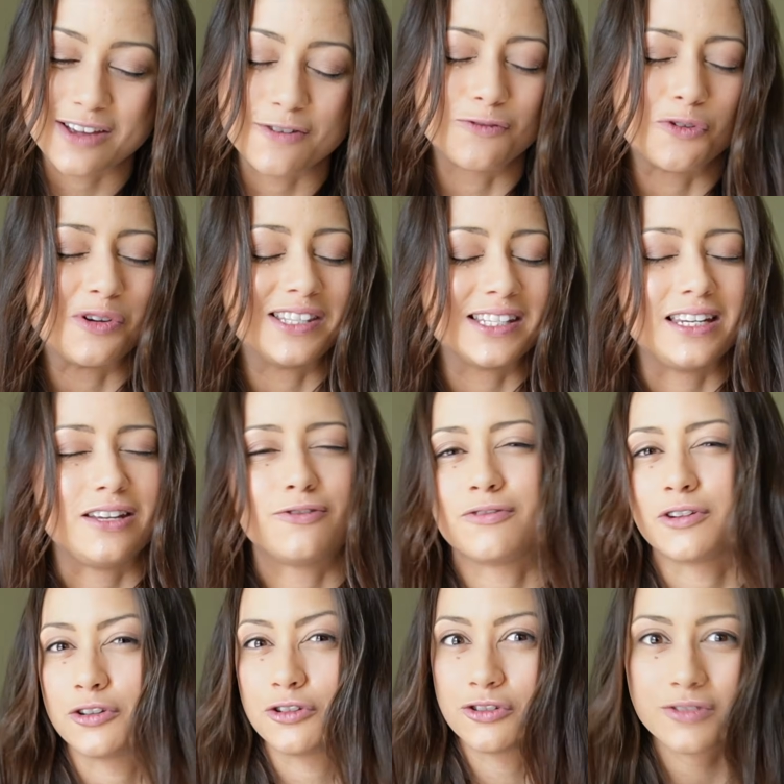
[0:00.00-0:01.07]
It avoids any
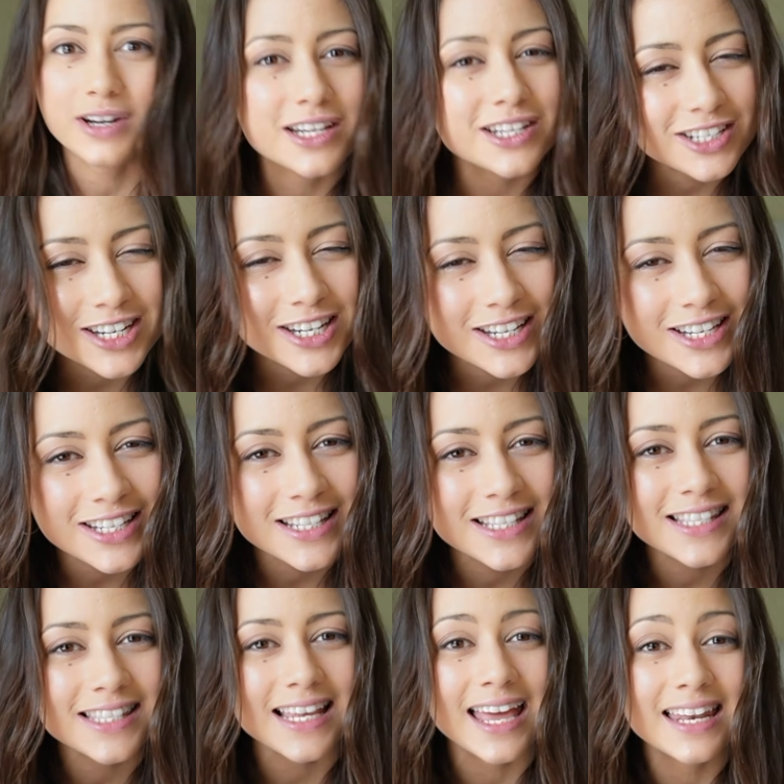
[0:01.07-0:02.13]

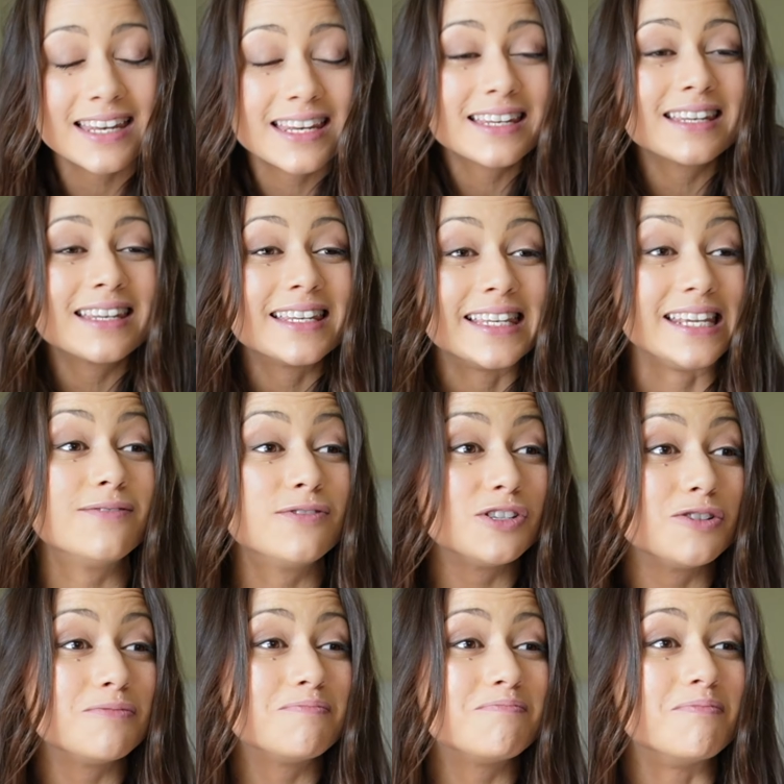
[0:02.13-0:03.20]
frustrations and leaves
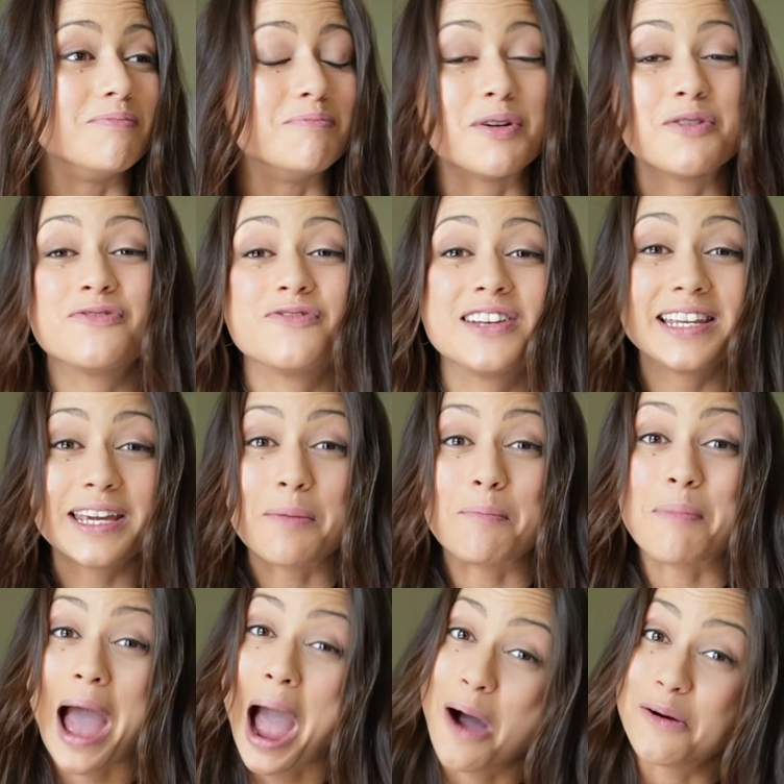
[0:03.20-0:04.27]
you both feeling
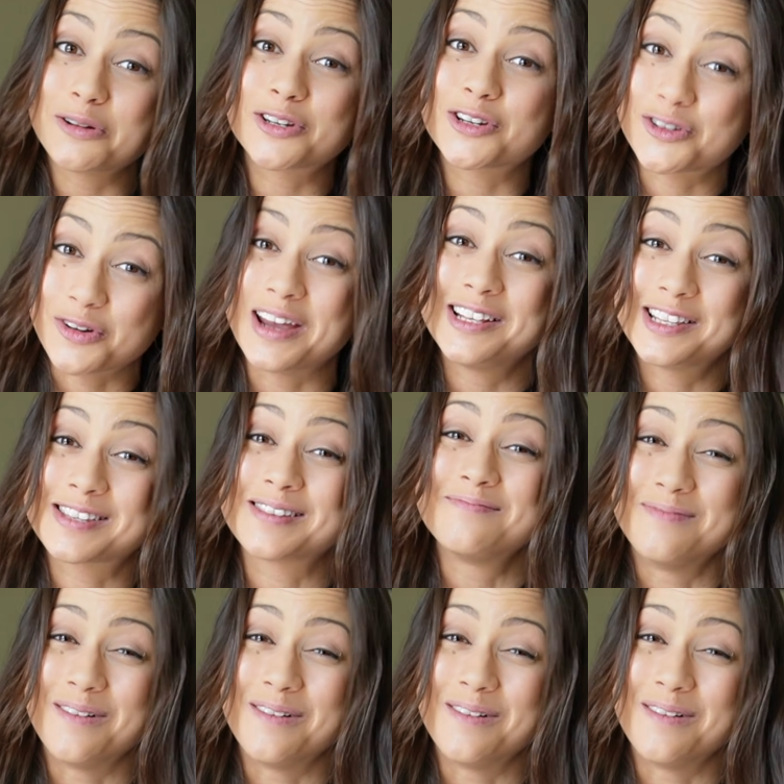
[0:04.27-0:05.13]
empowered to train some